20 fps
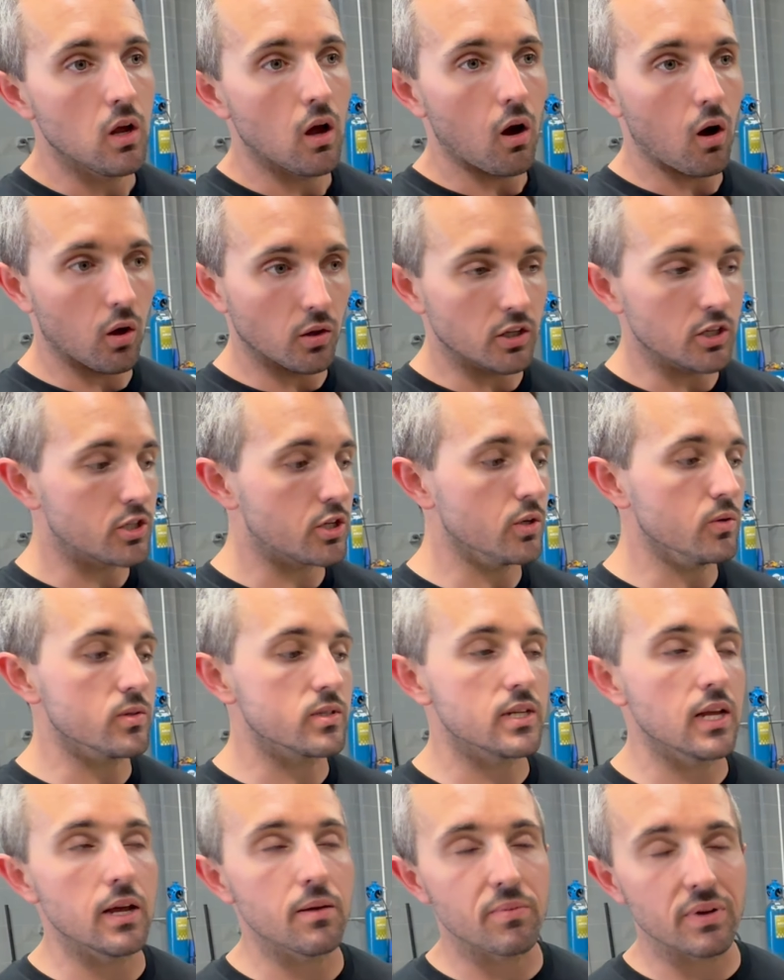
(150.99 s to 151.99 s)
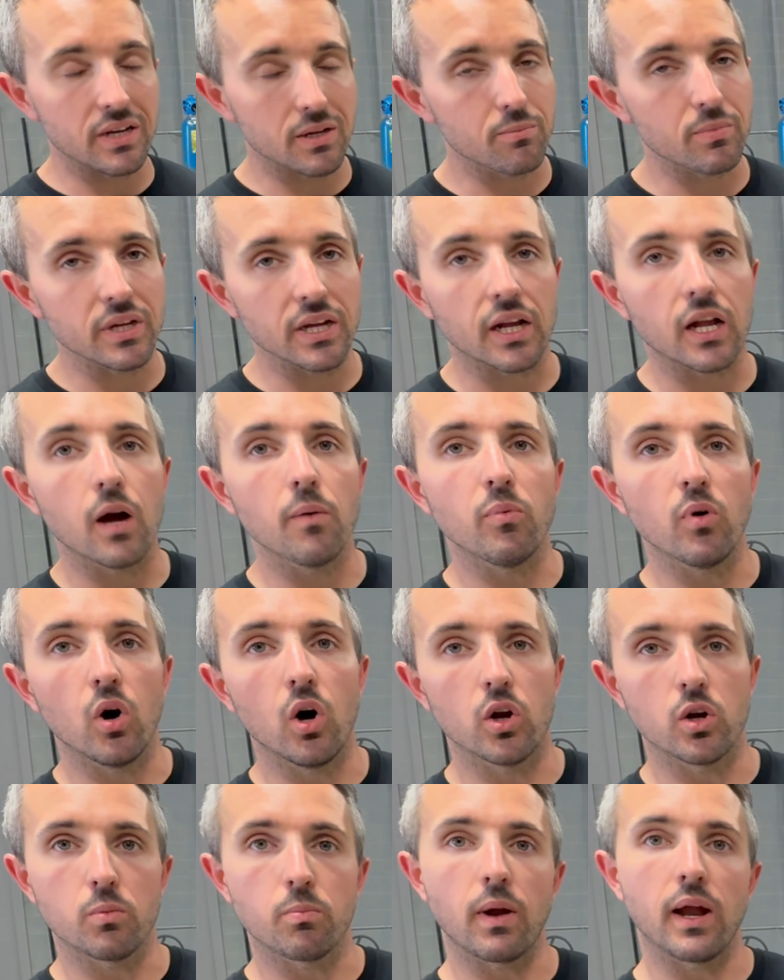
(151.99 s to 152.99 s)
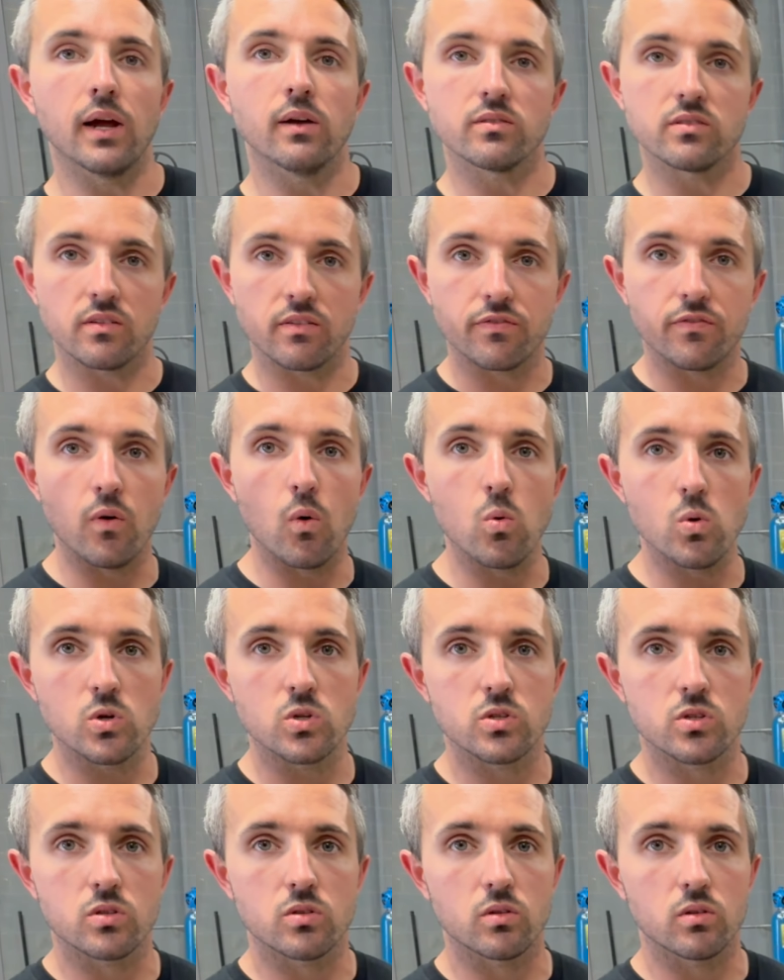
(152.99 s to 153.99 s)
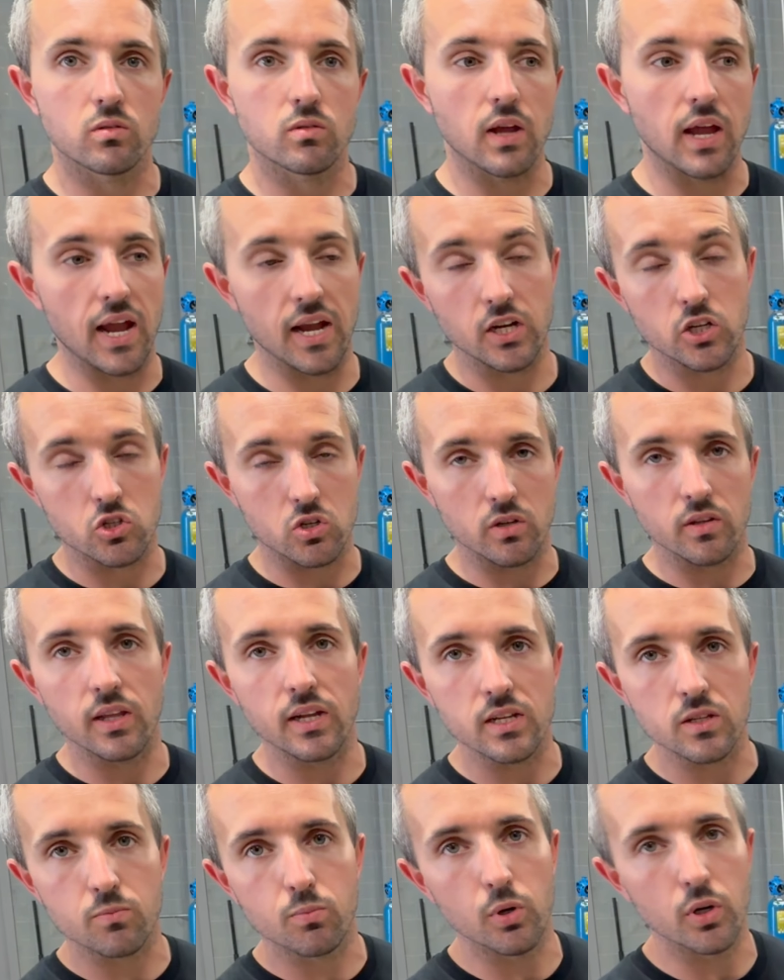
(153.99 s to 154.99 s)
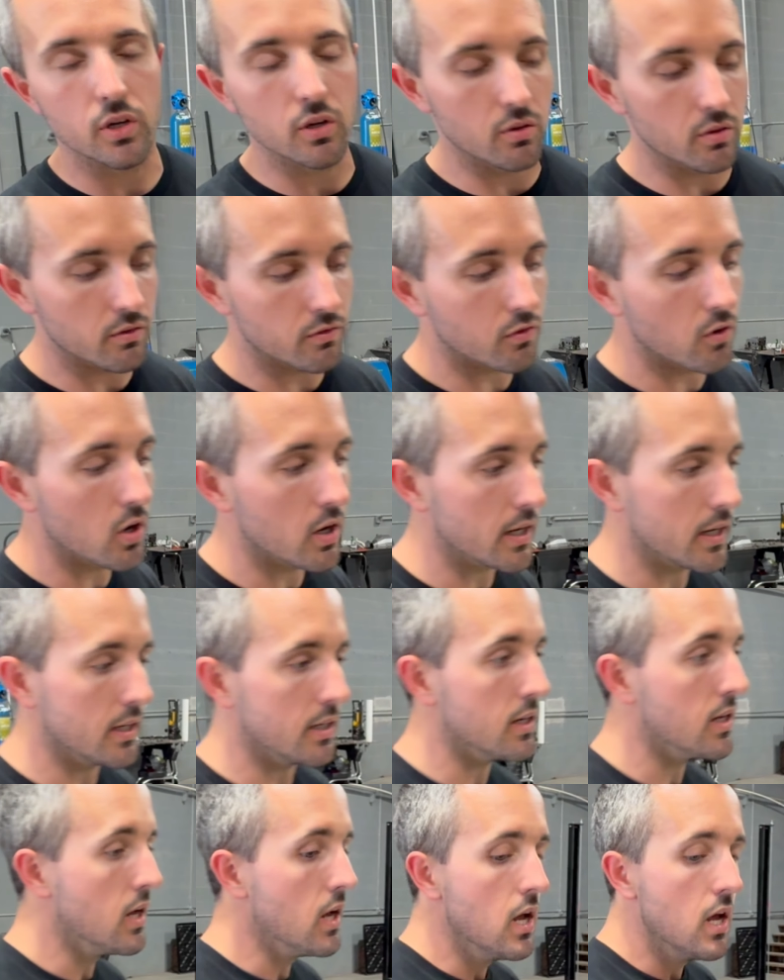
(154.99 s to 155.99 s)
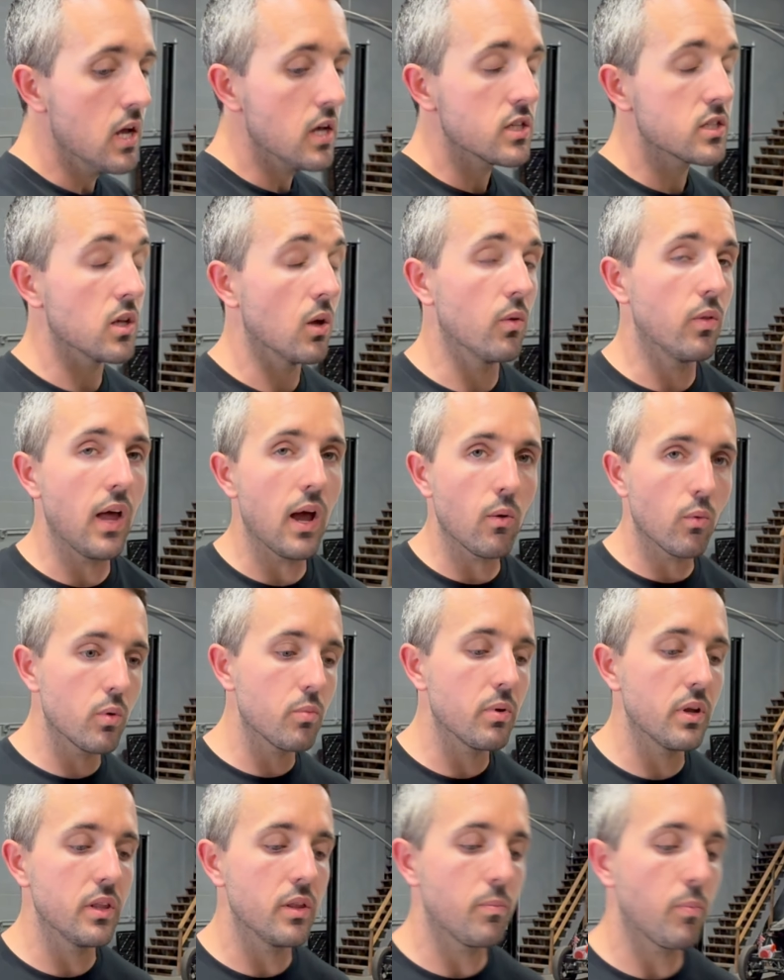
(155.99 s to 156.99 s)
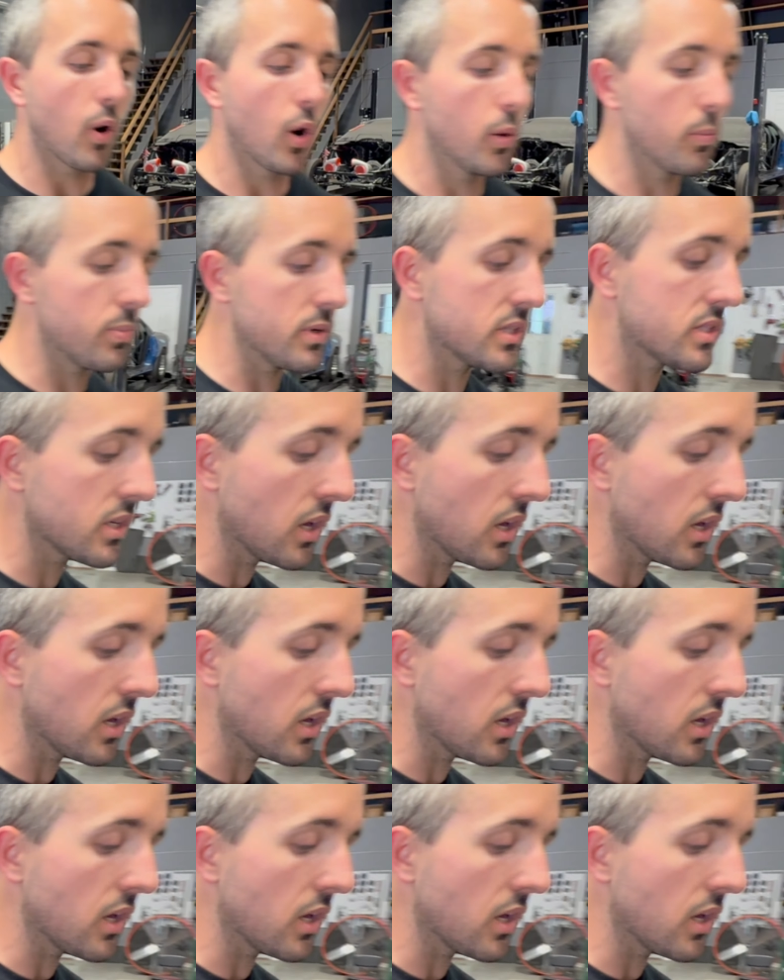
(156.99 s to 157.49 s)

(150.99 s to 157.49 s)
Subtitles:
on the two-step, and it'd be a couple 100 pounds of force extra that it's putting on the front end. So that would be the purpose